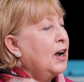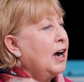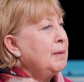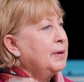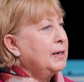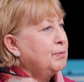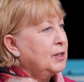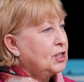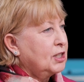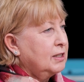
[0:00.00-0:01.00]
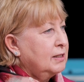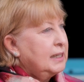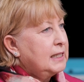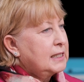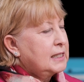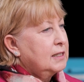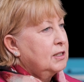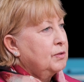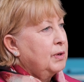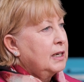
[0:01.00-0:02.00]
High blood pressure is
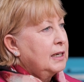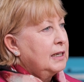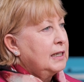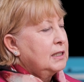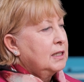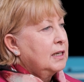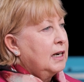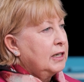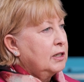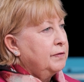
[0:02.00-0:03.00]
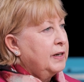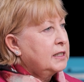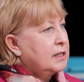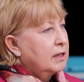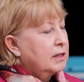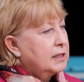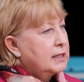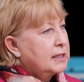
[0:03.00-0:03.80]
directly linked to cardiovascular